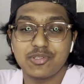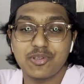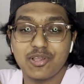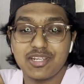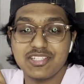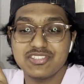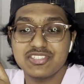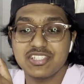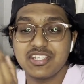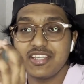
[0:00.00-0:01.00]
college,
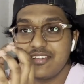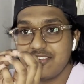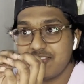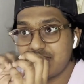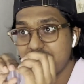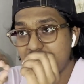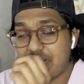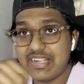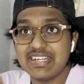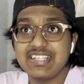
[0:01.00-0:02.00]

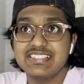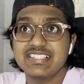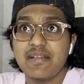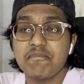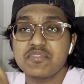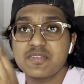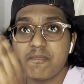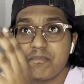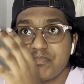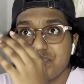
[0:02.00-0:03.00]
write an exams
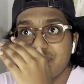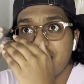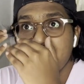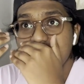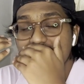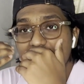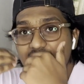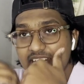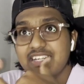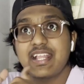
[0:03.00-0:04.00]

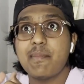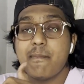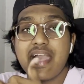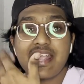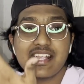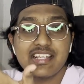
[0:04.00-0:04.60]
and come back